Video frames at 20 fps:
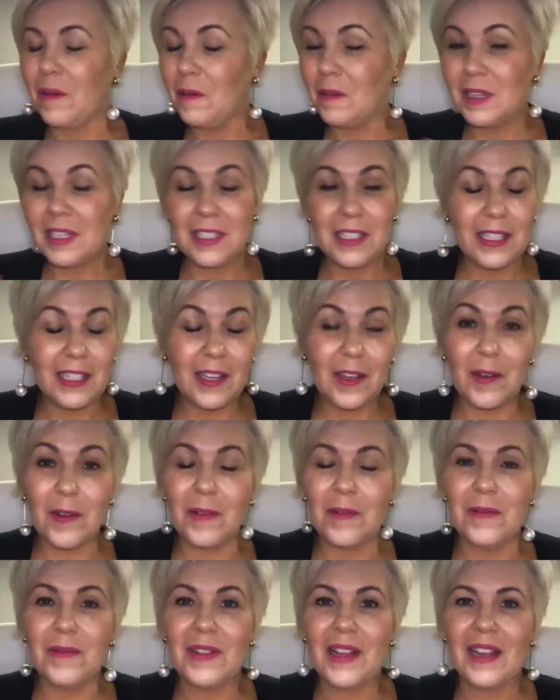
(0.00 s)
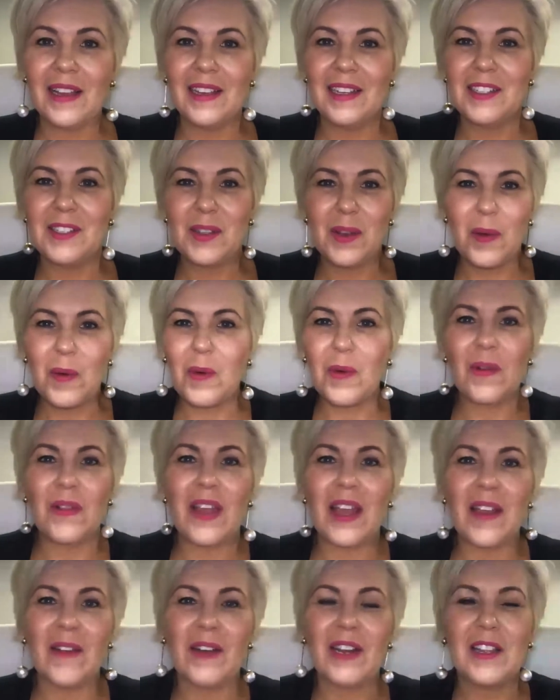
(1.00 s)
his skill is all
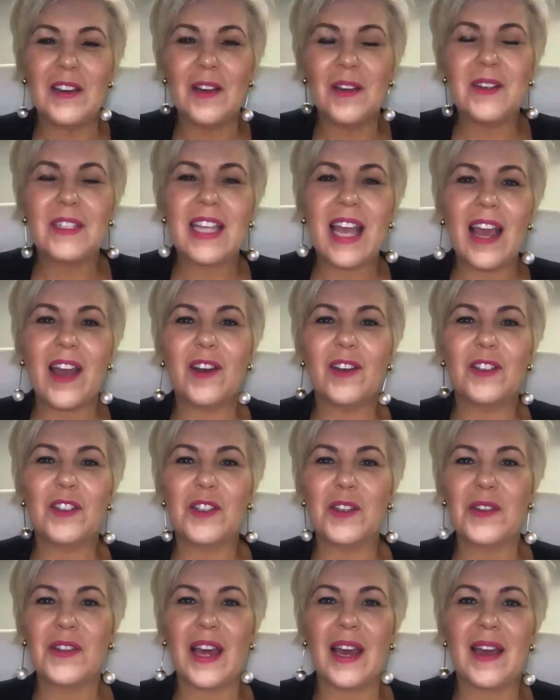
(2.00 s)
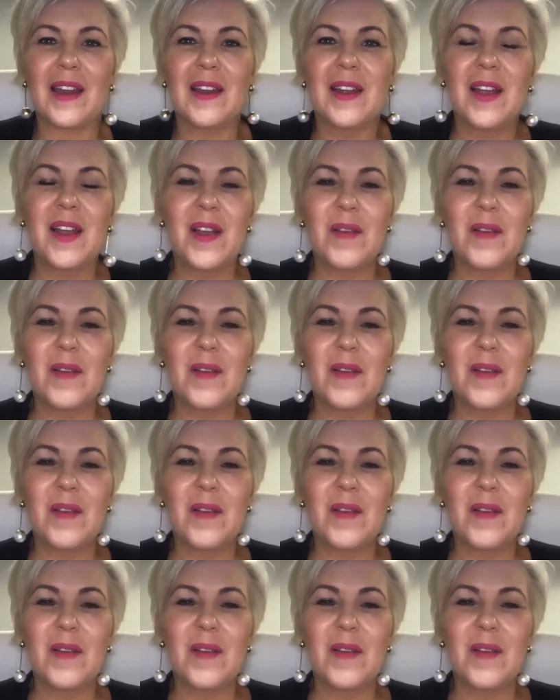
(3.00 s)
there, and he knows how to do that.